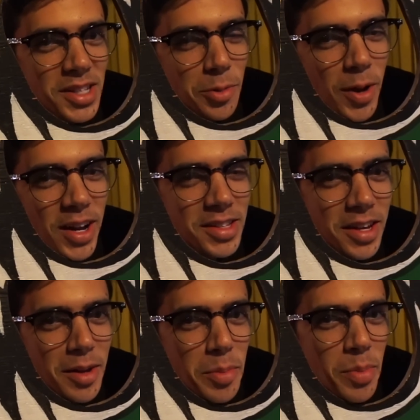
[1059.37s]
as a
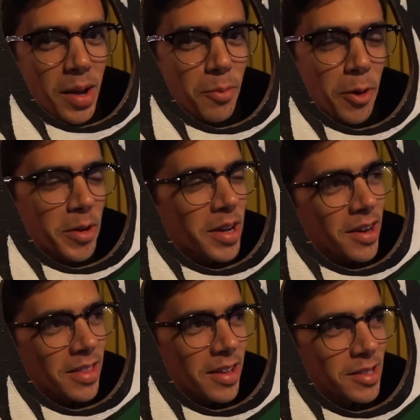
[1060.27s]
Rattata back where he
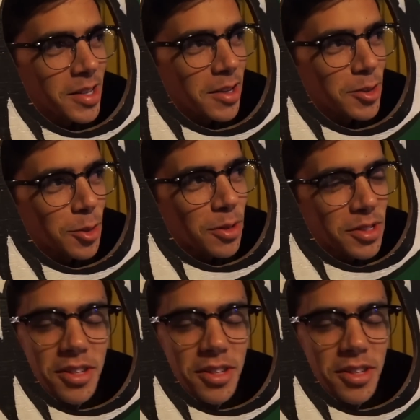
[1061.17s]
caught that Exeggutor,